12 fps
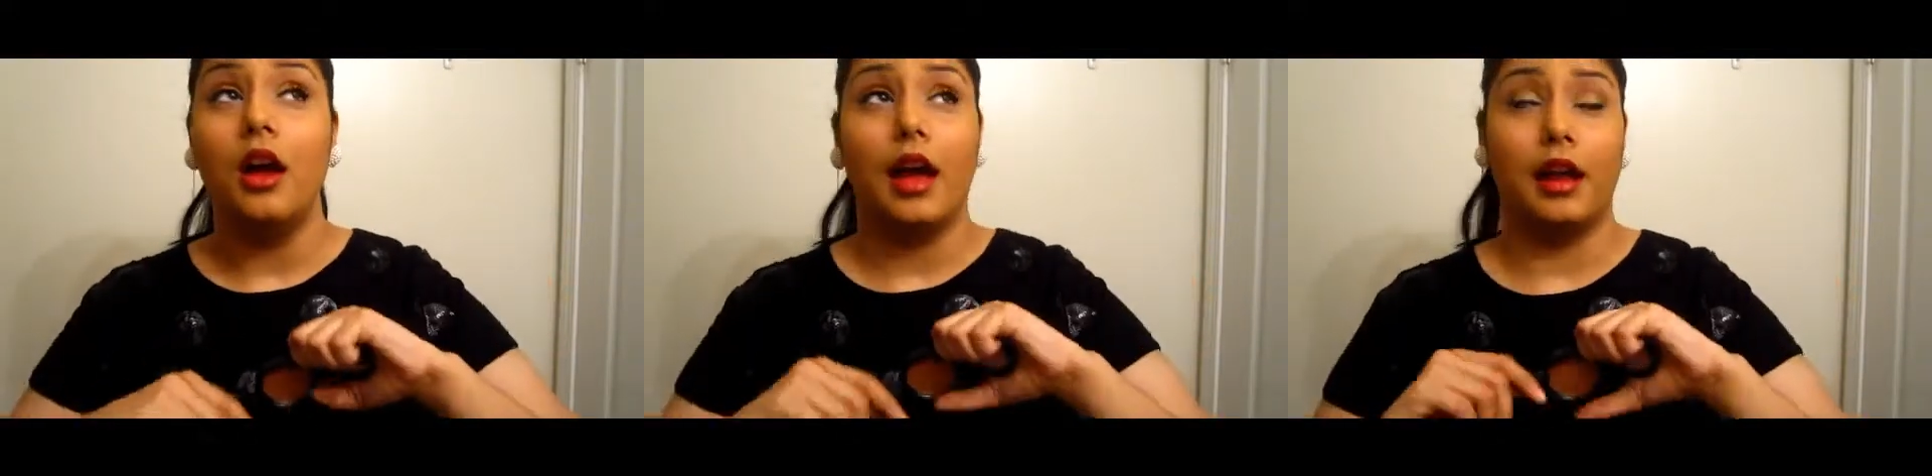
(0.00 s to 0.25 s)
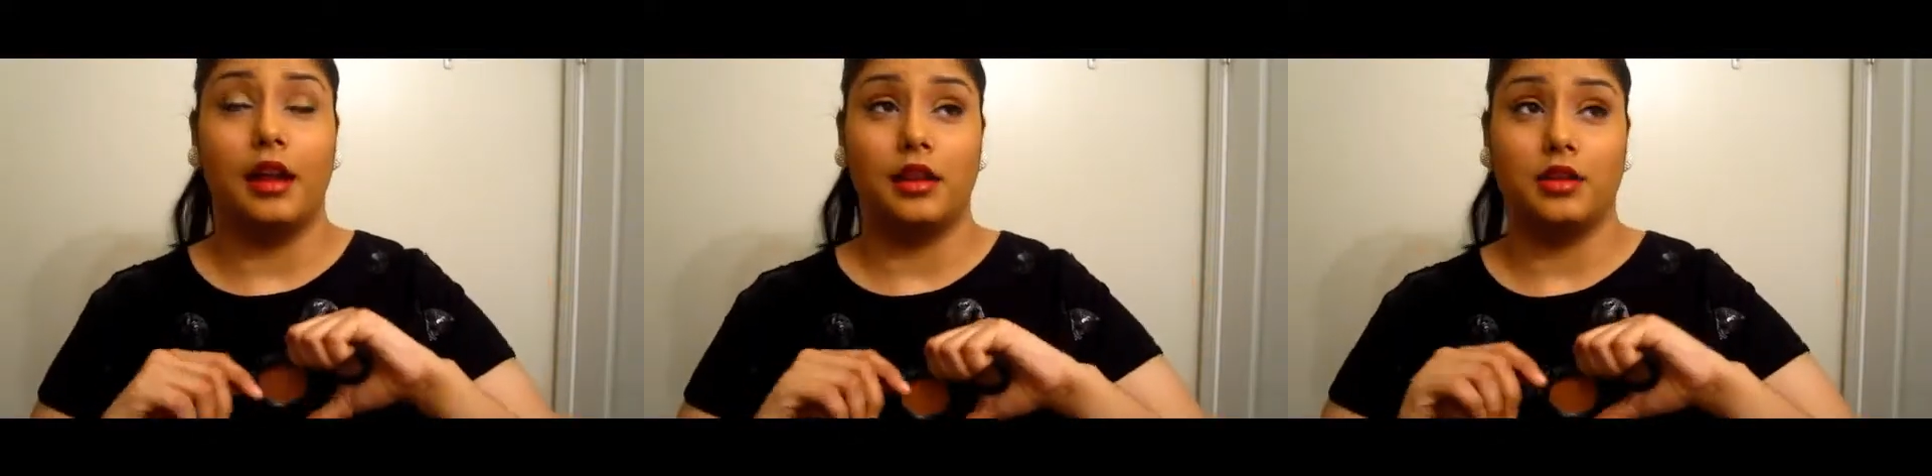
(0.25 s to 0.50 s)

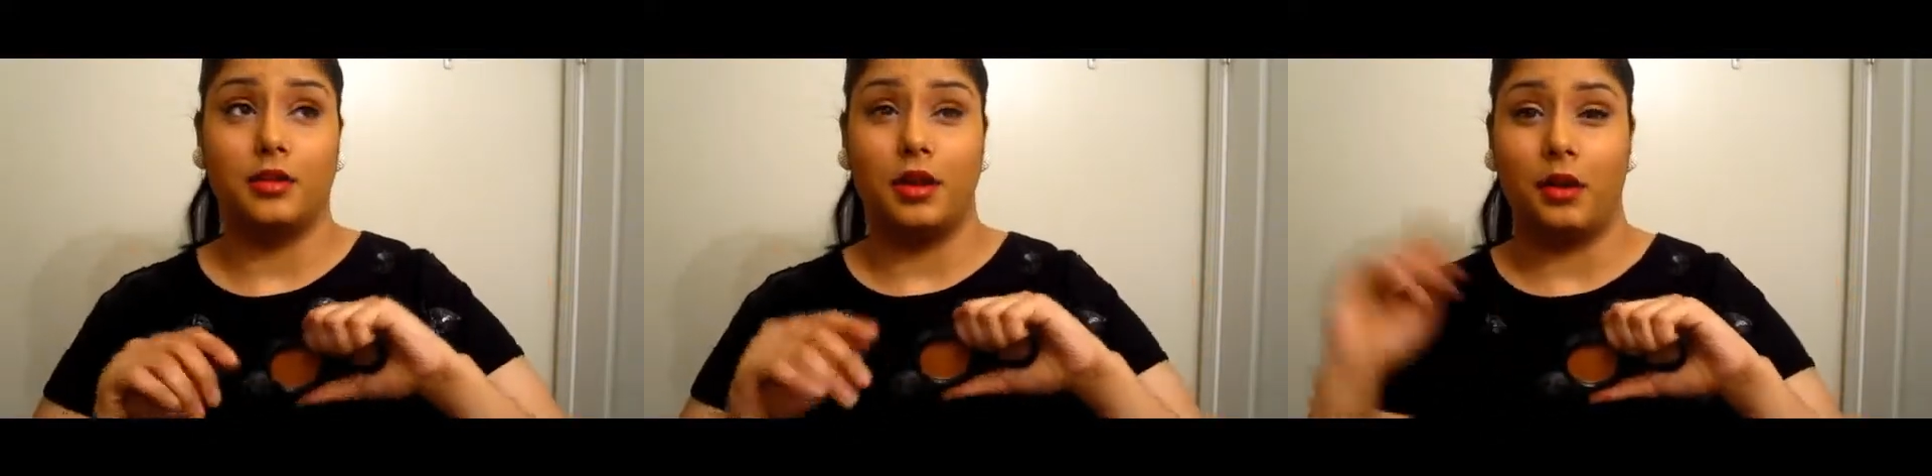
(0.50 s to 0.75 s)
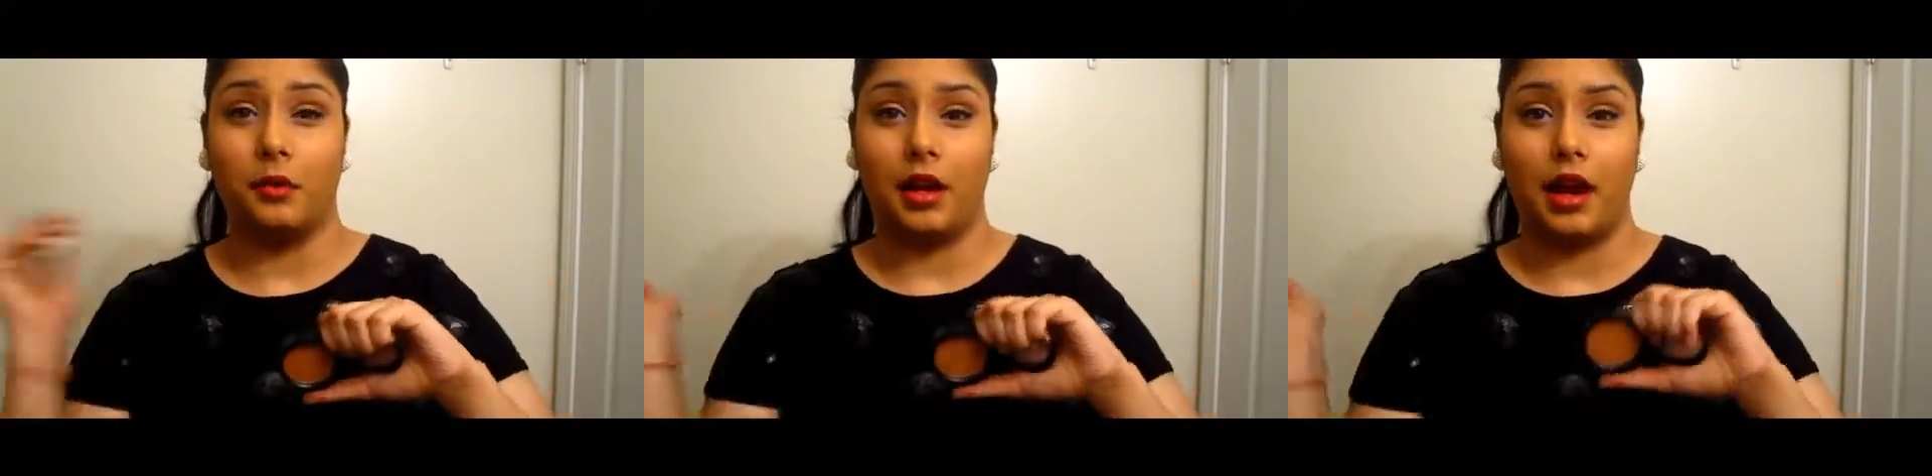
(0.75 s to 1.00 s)
and I don't want
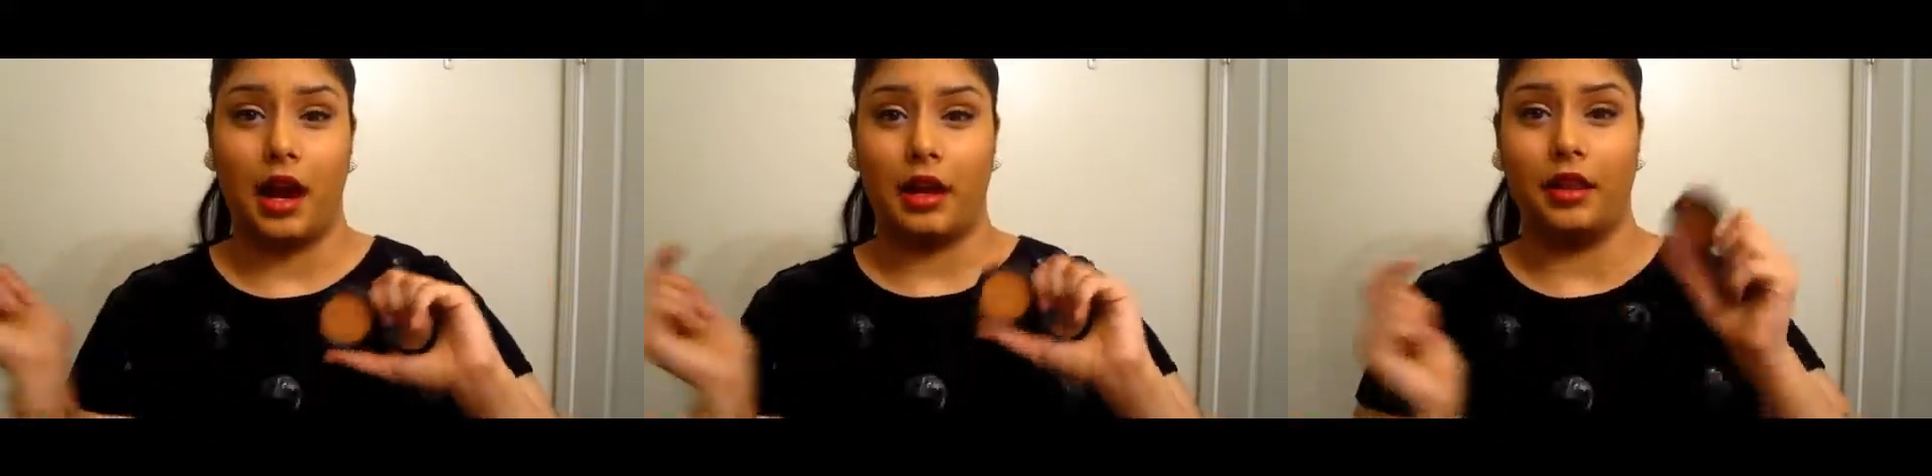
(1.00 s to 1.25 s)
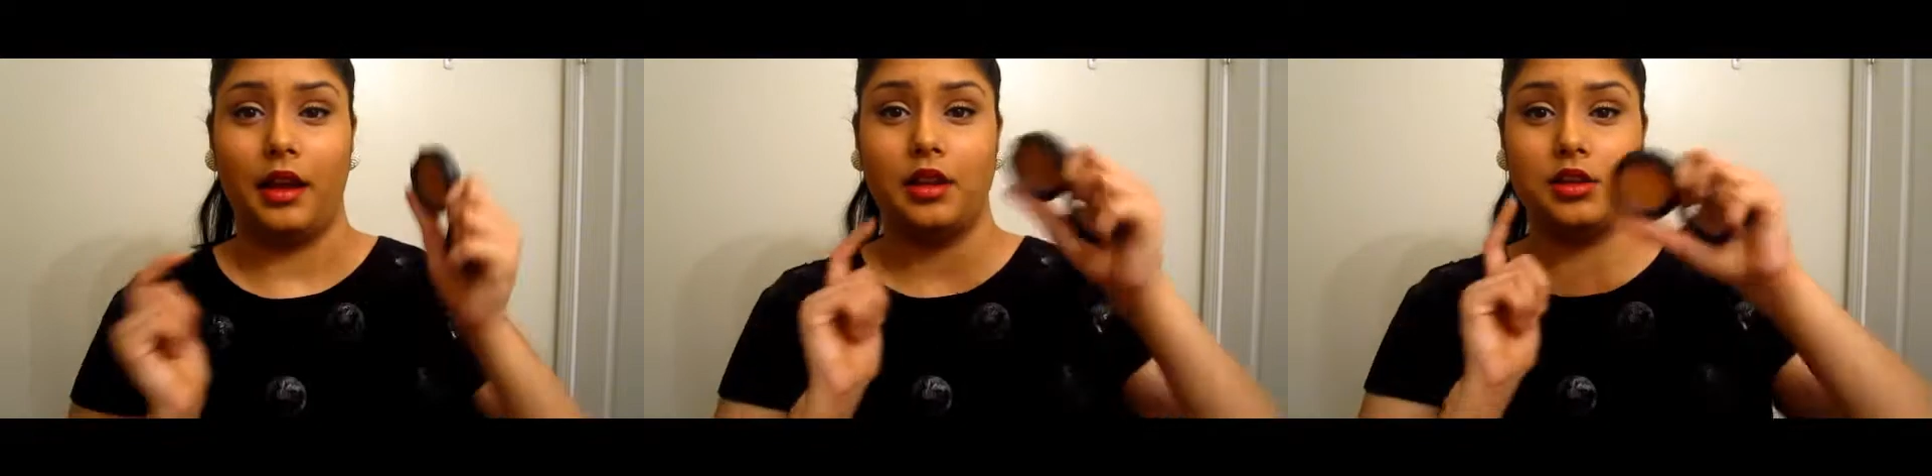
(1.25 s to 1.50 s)
to wear
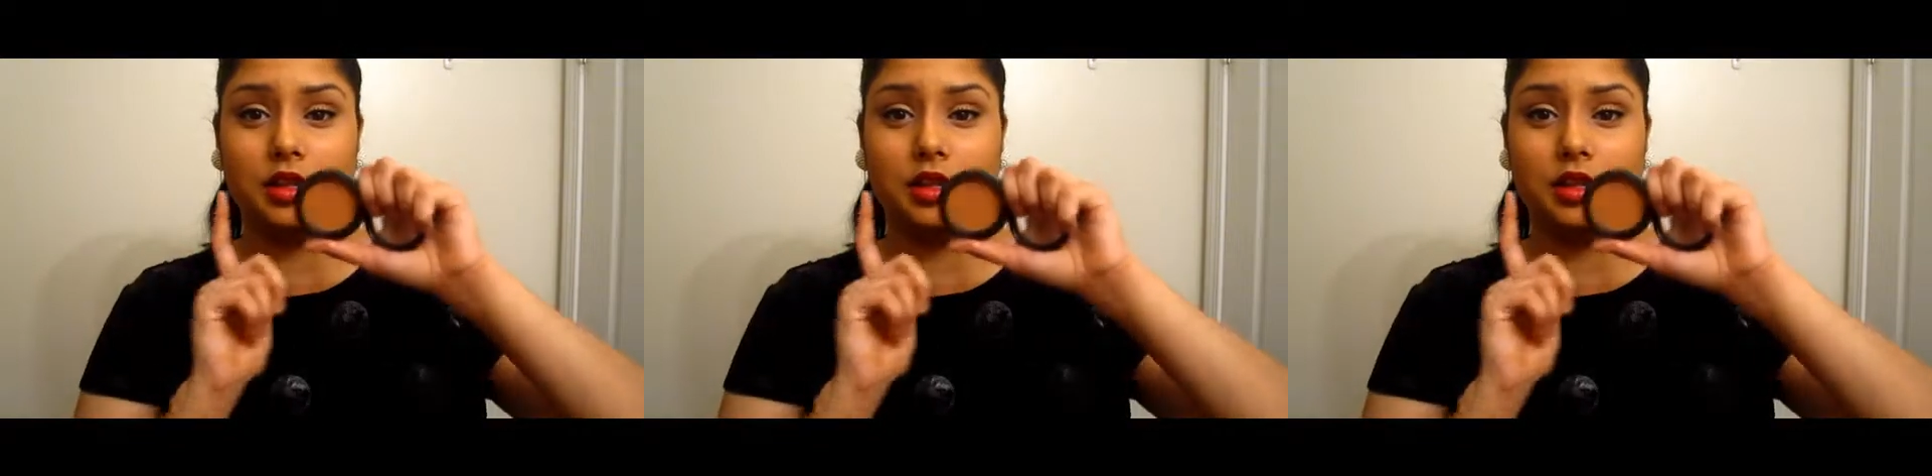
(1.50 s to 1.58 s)
highlight.